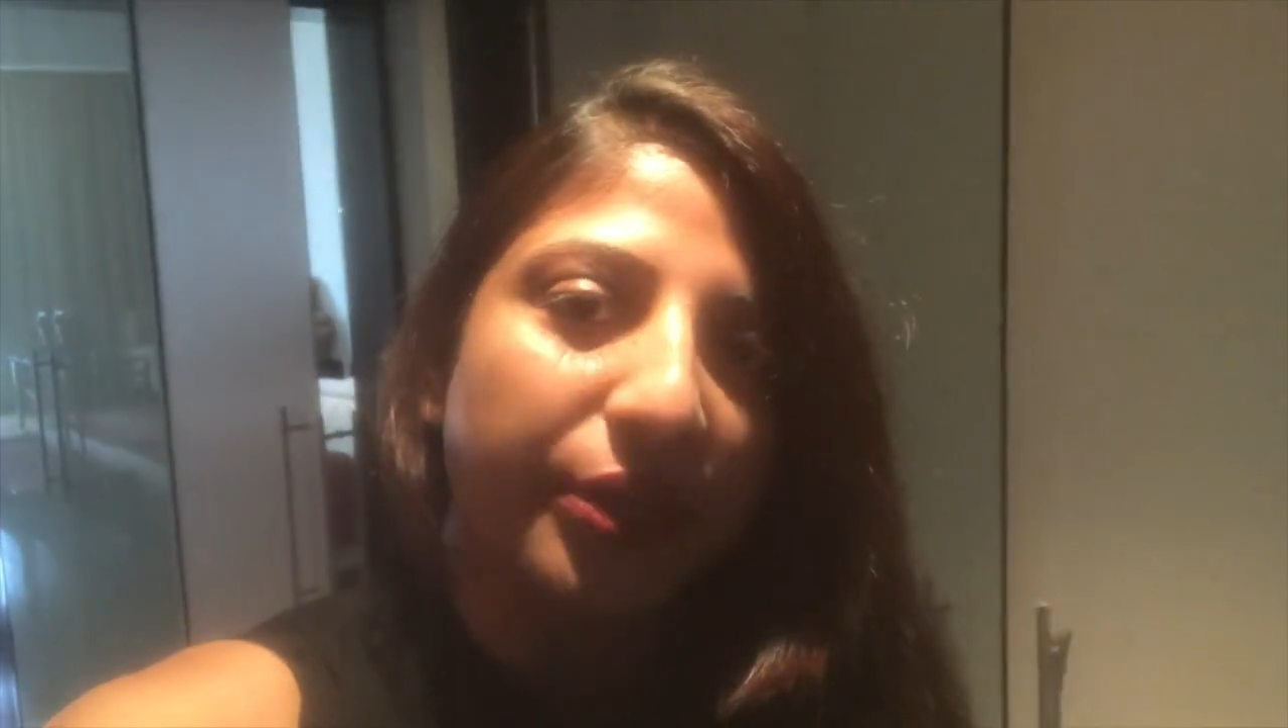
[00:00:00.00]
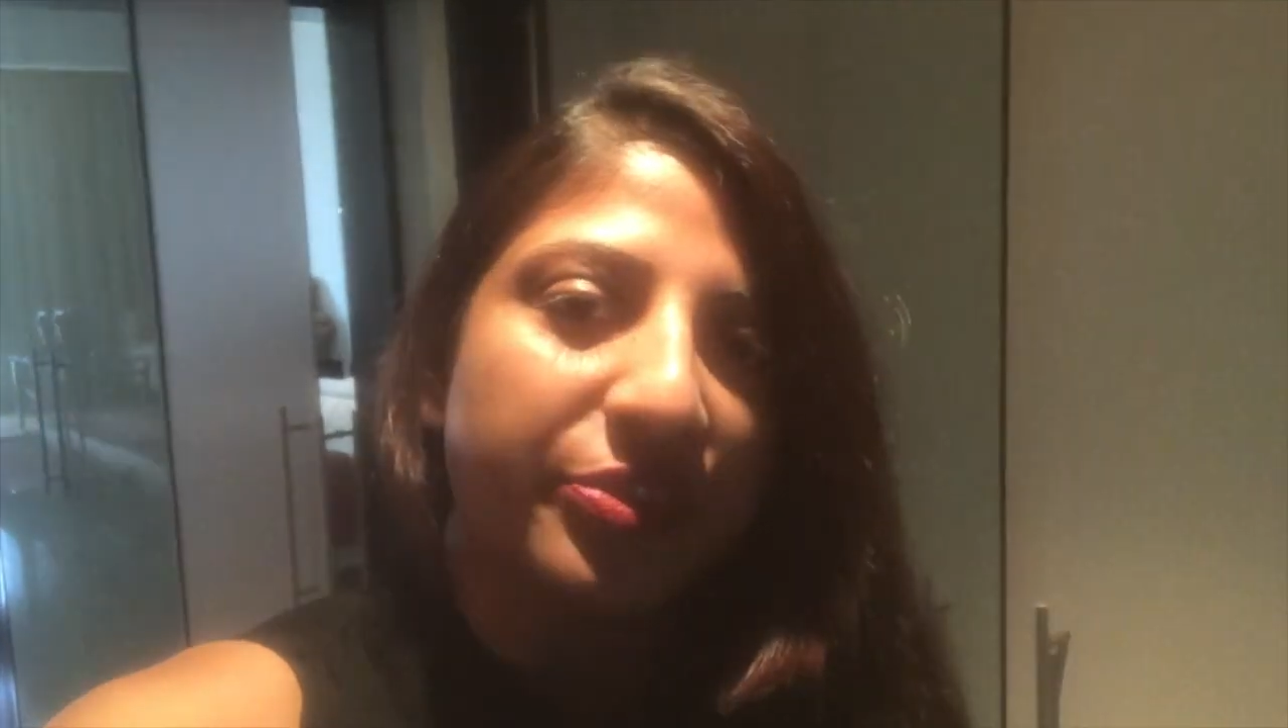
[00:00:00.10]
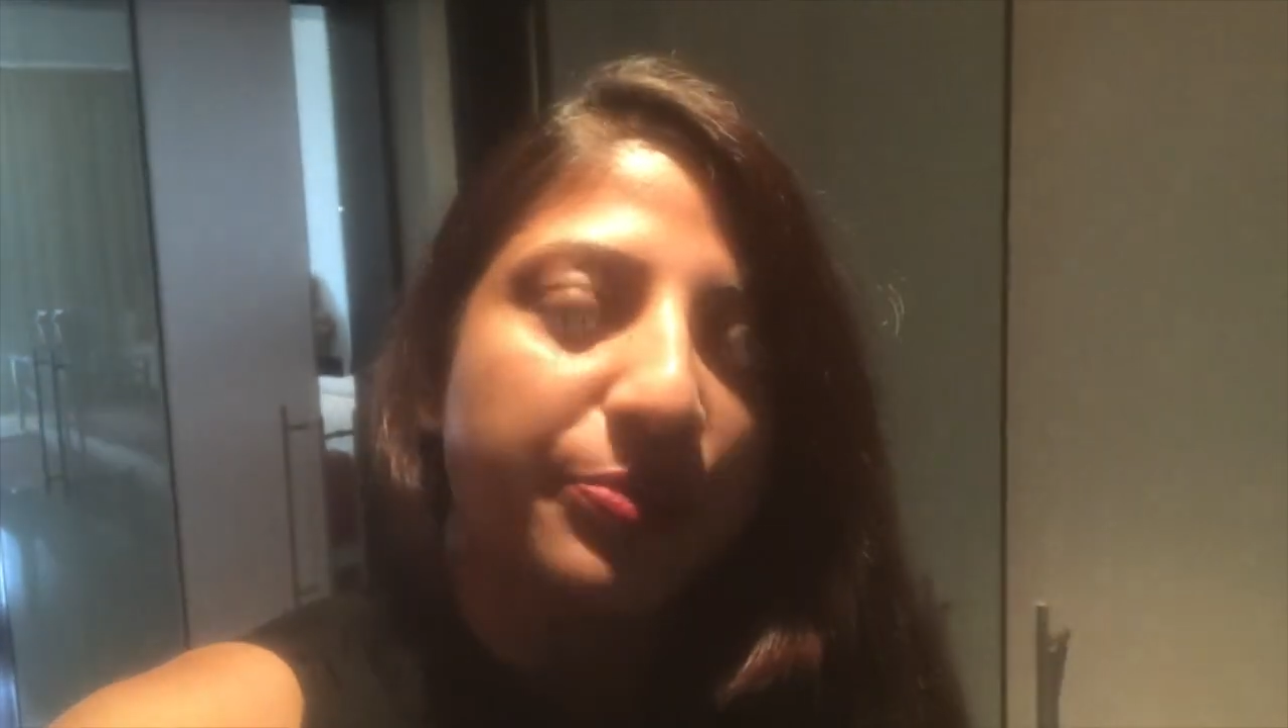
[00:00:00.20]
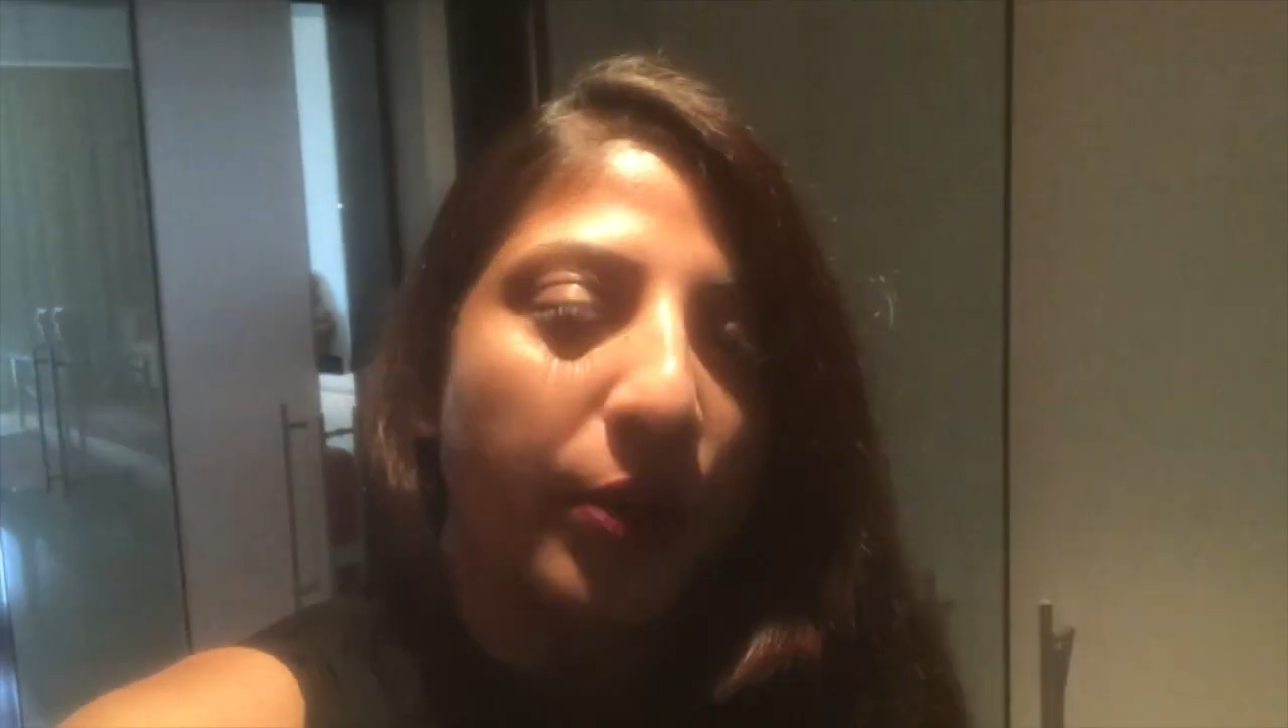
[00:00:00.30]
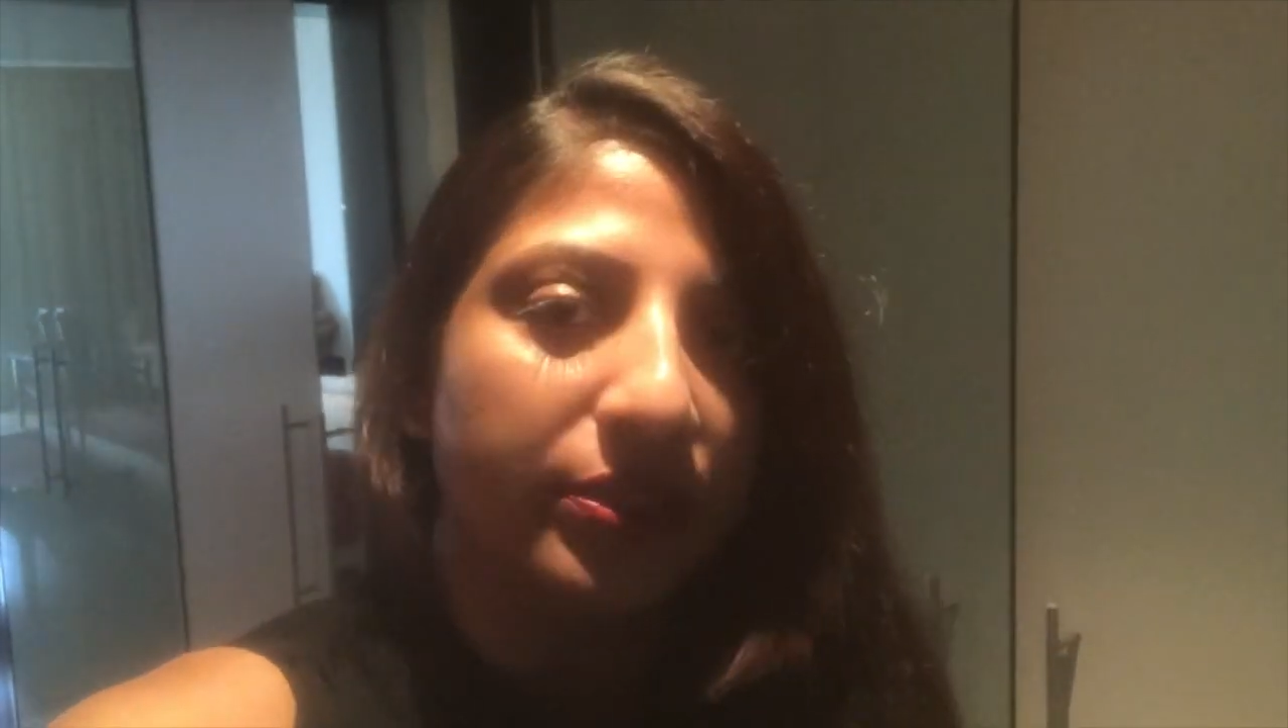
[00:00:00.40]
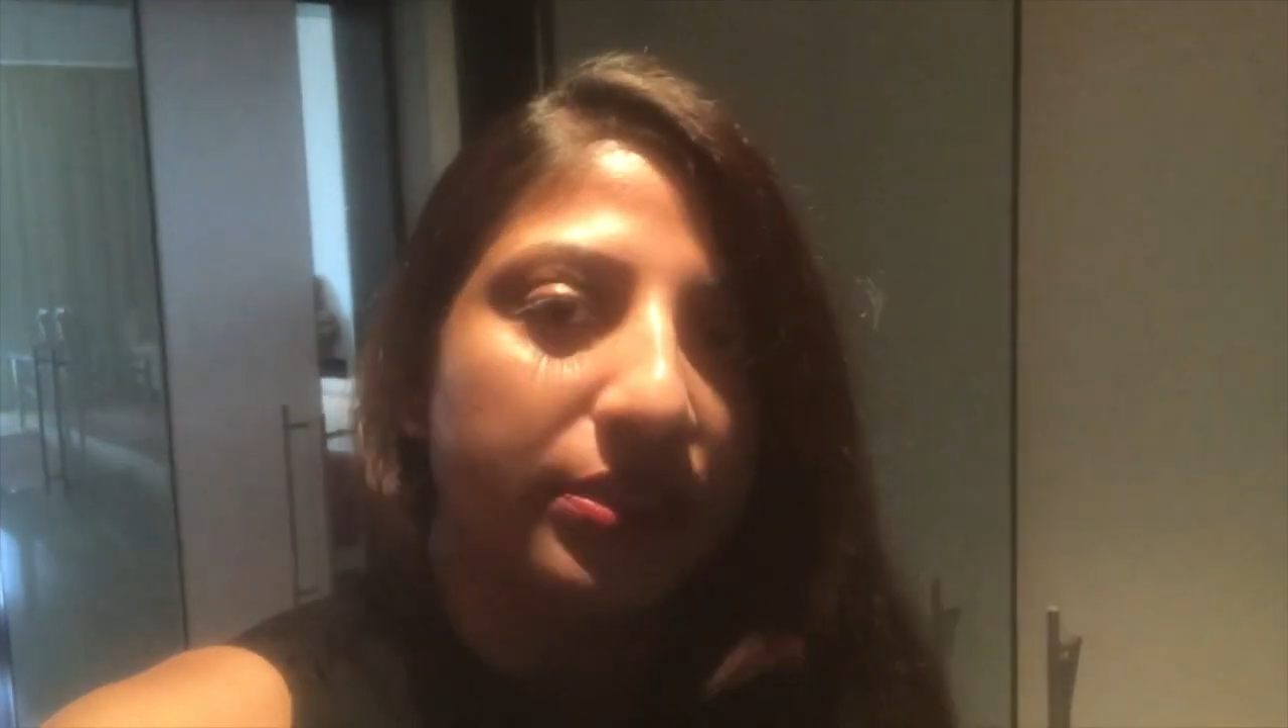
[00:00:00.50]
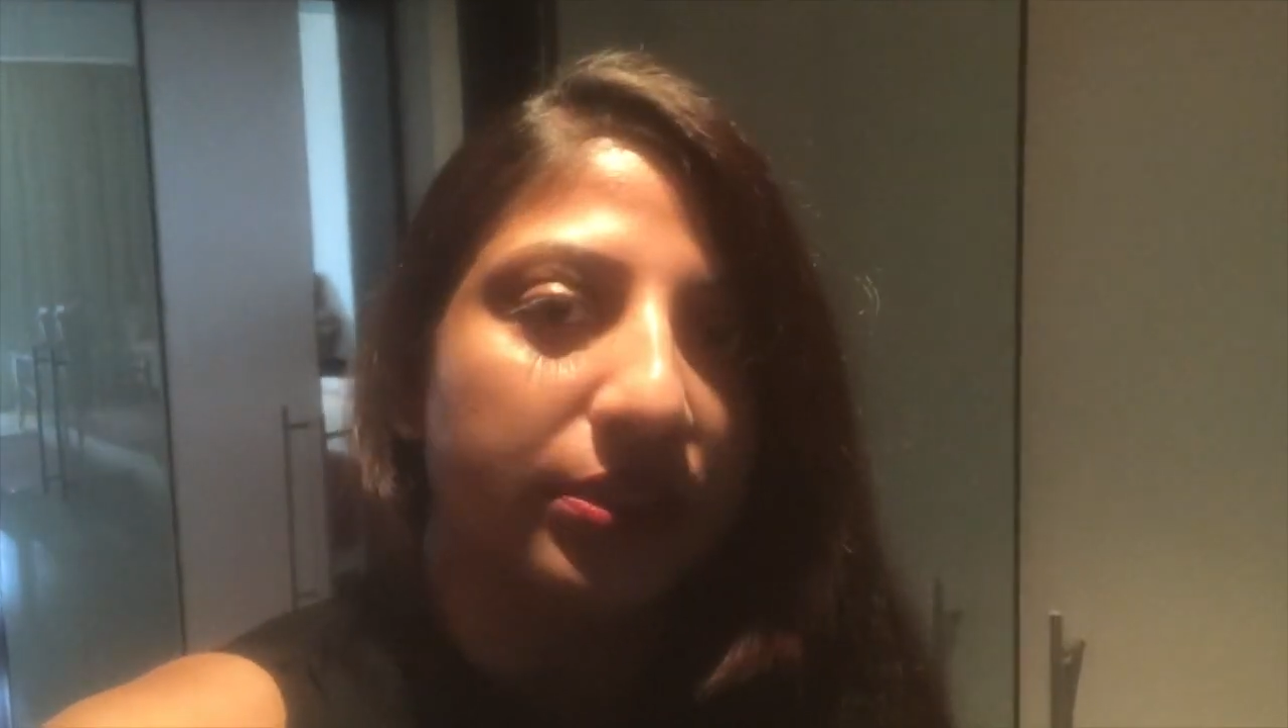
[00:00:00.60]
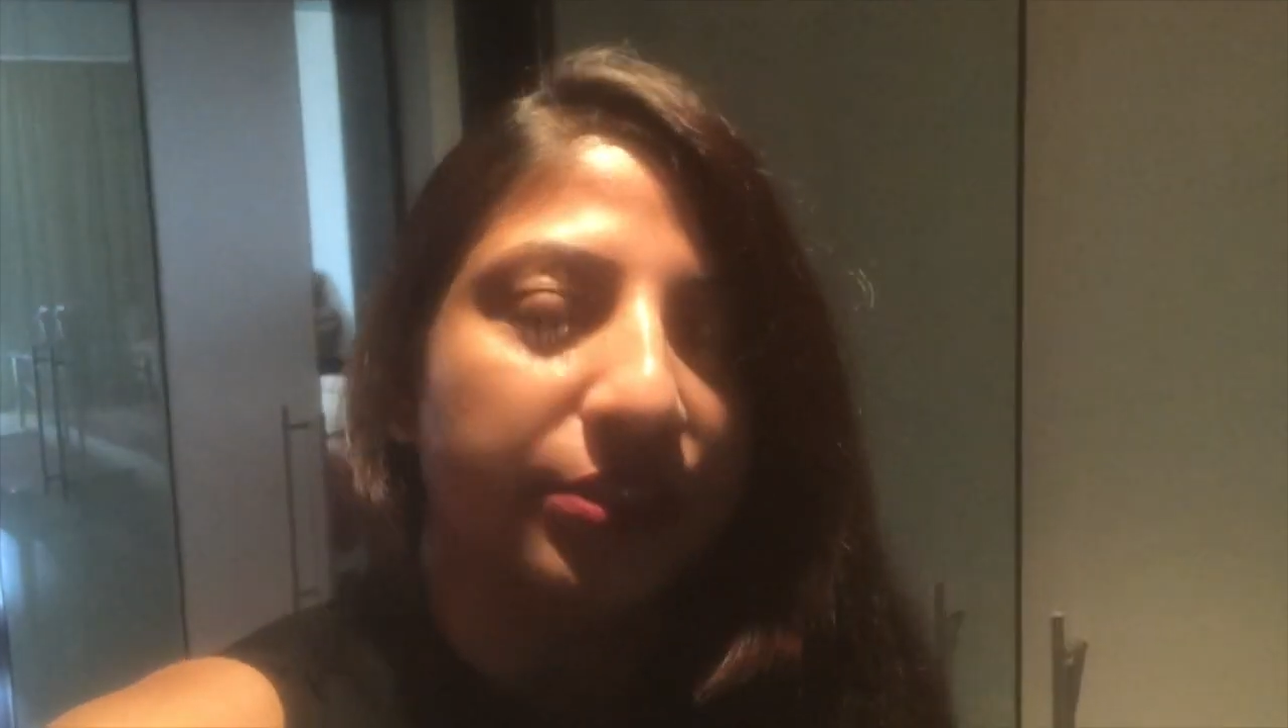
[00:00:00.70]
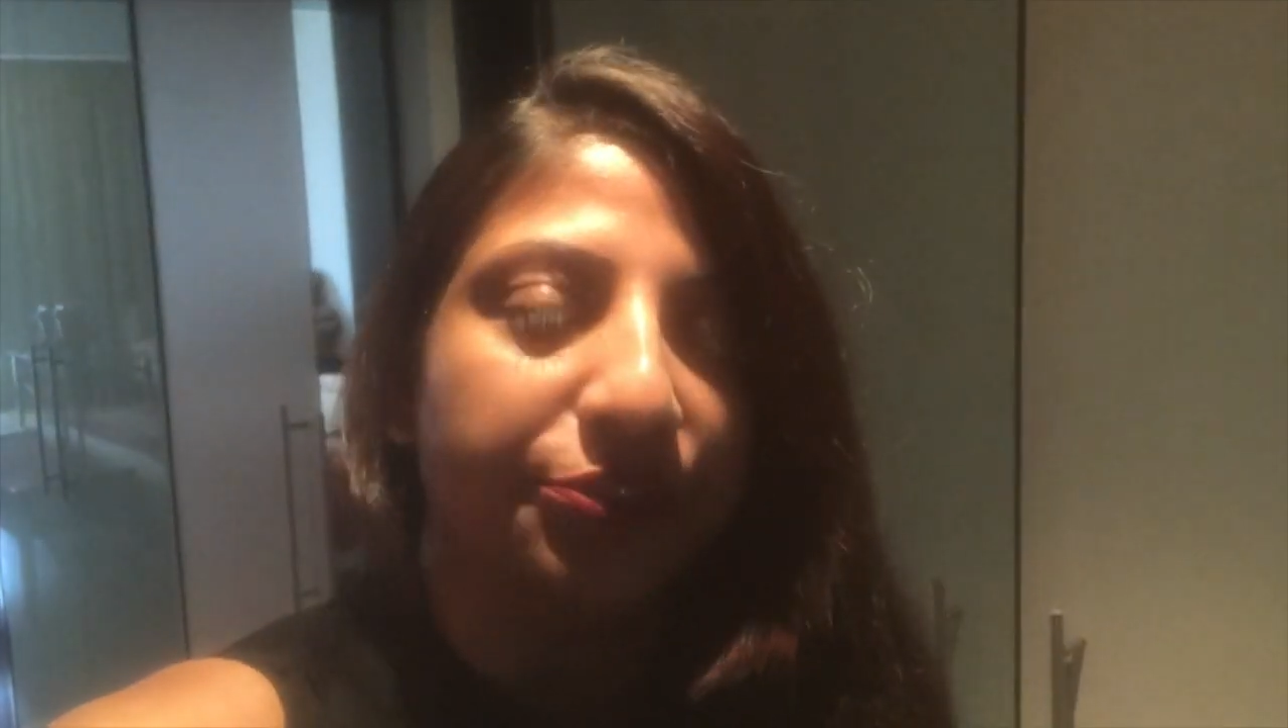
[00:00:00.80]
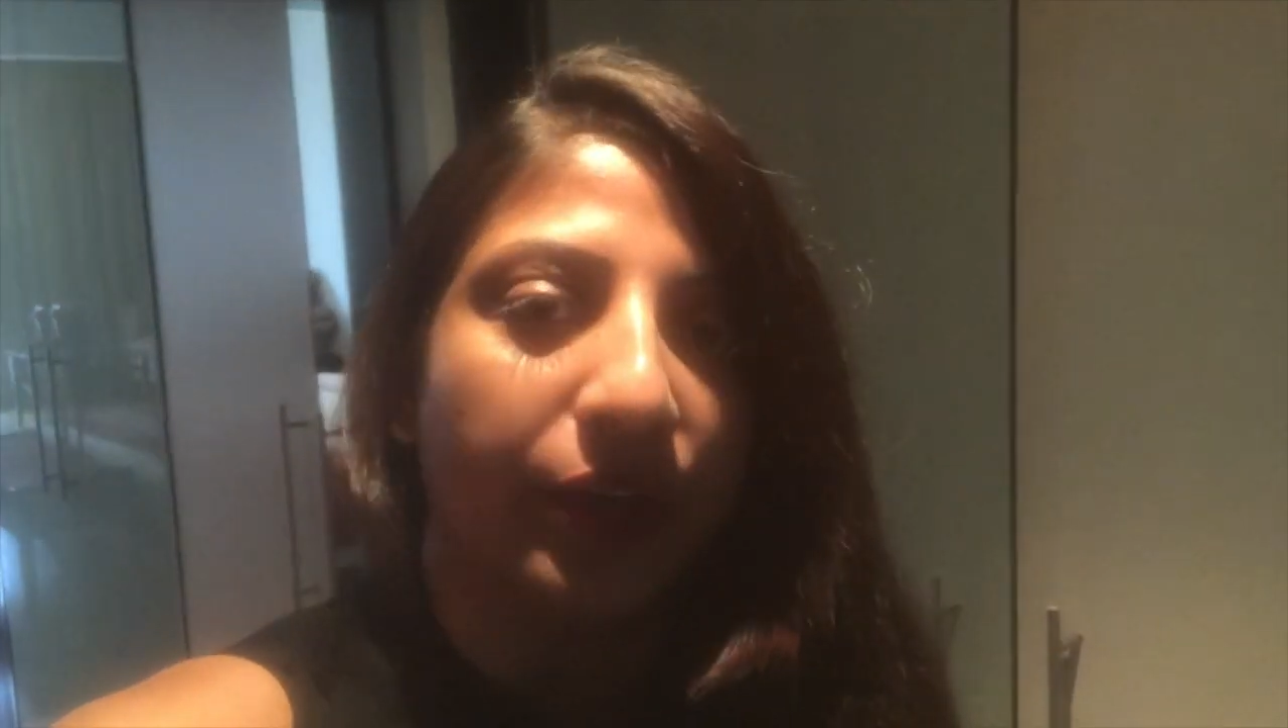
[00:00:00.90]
have sponsored